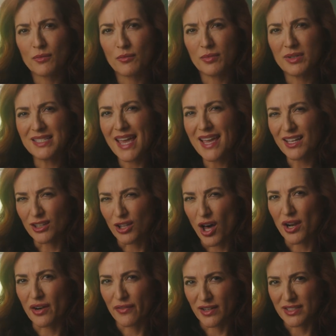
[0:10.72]
We take a
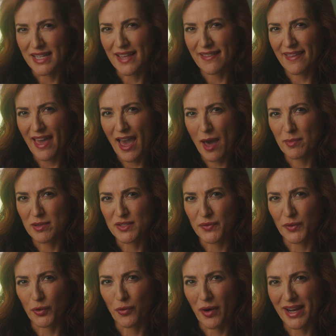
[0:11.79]
lot of our daily habits
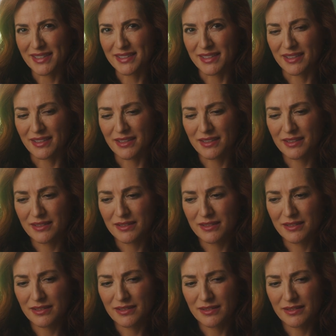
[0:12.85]
for granted,
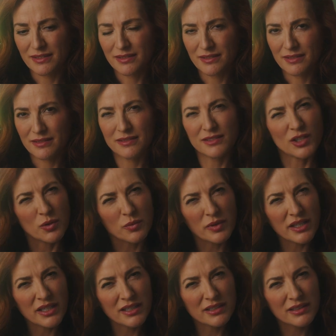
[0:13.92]
don't
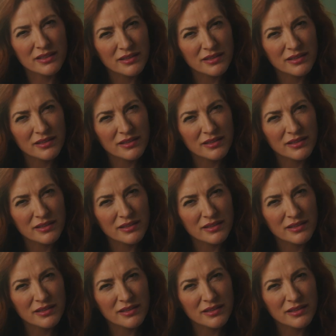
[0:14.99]
we?